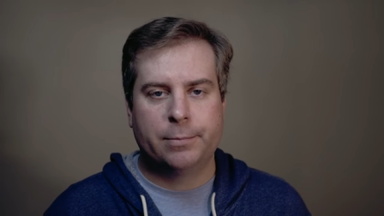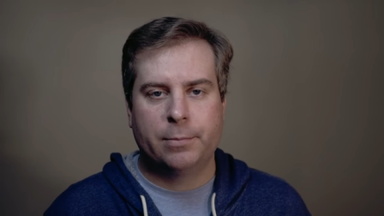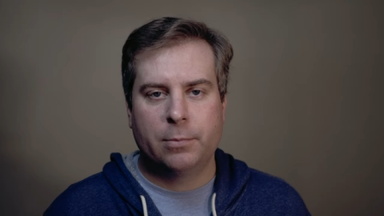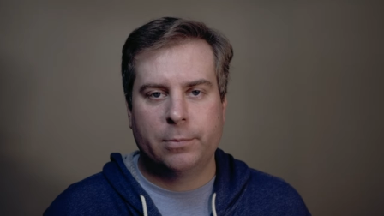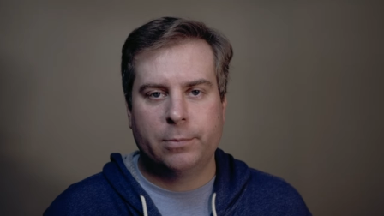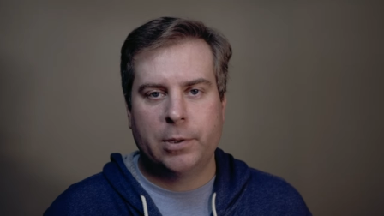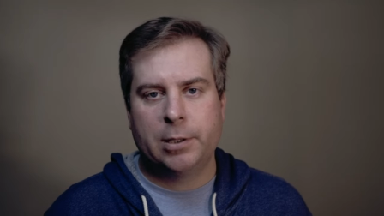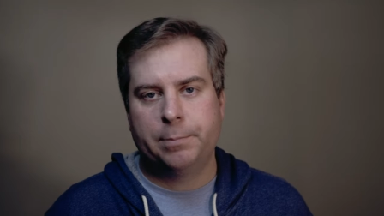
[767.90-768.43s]

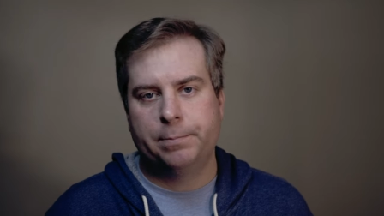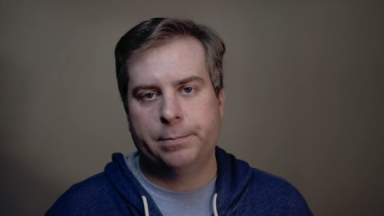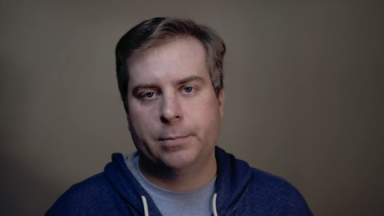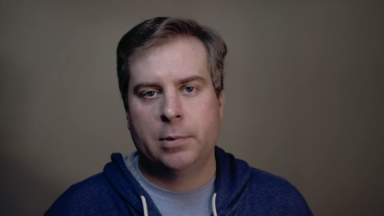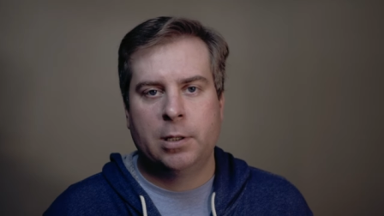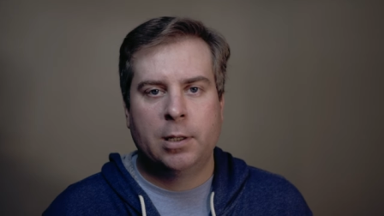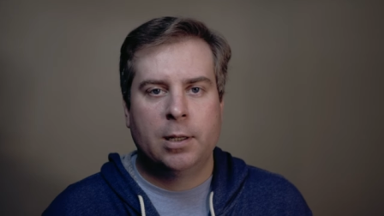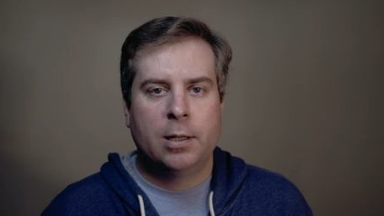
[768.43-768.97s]
well,
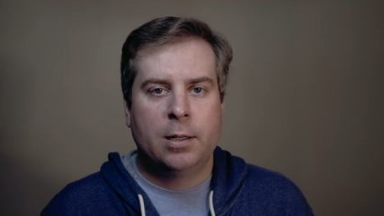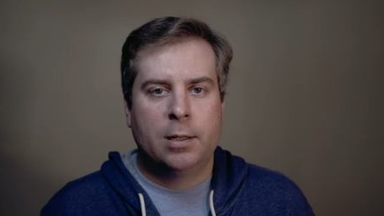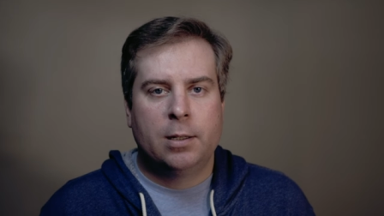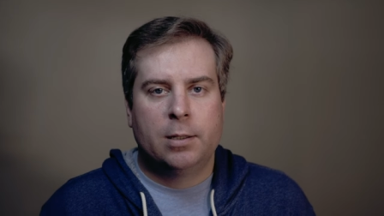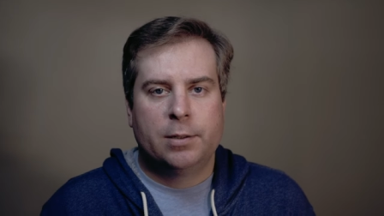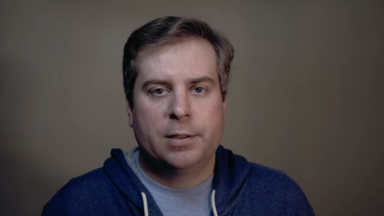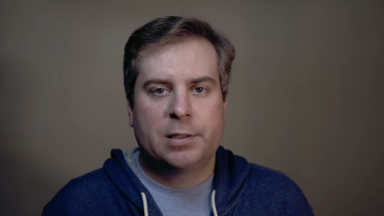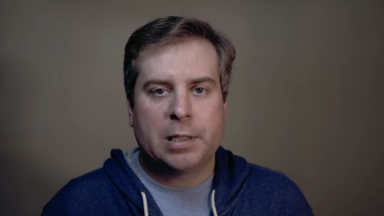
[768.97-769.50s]

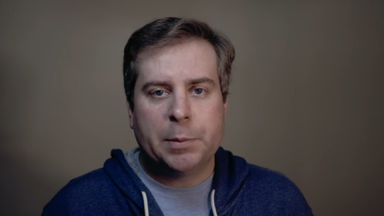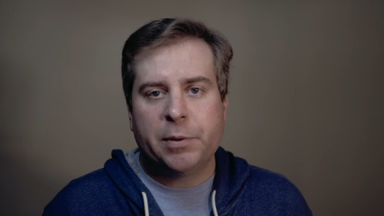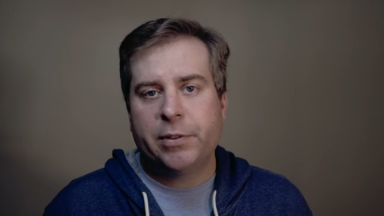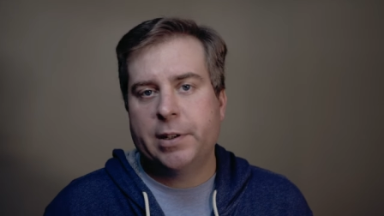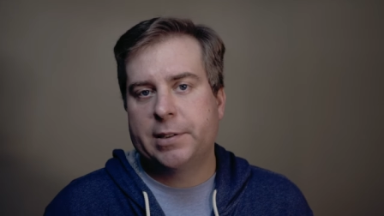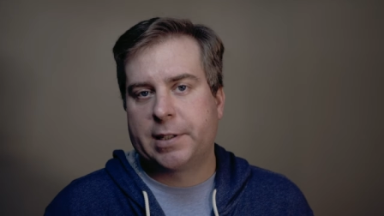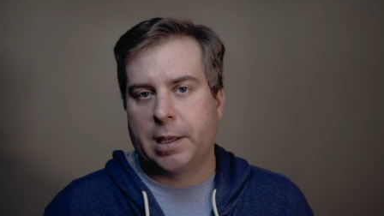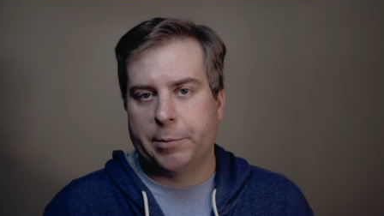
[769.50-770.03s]
some of
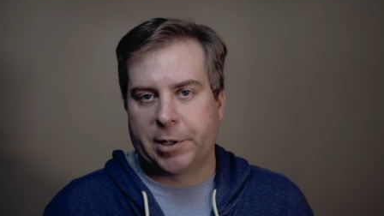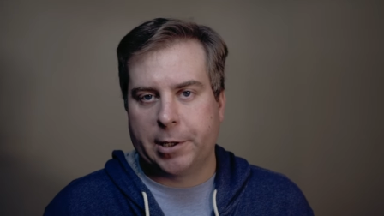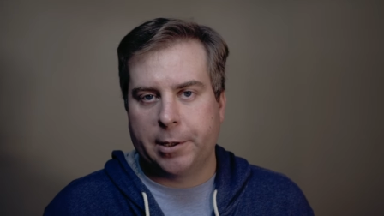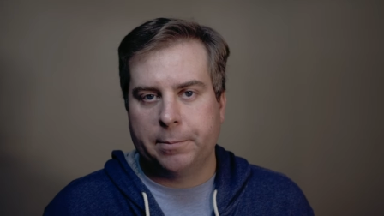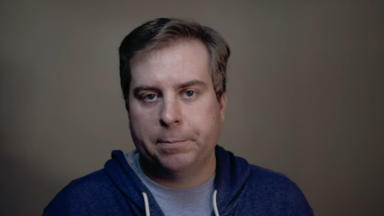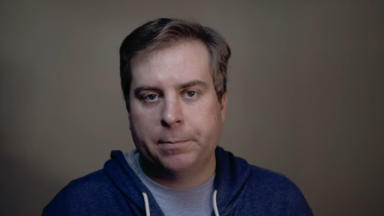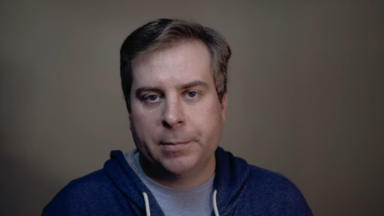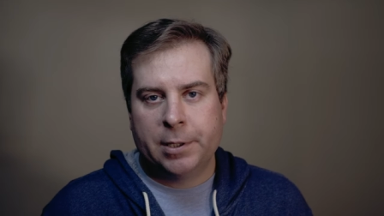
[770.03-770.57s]
it is gimmicky.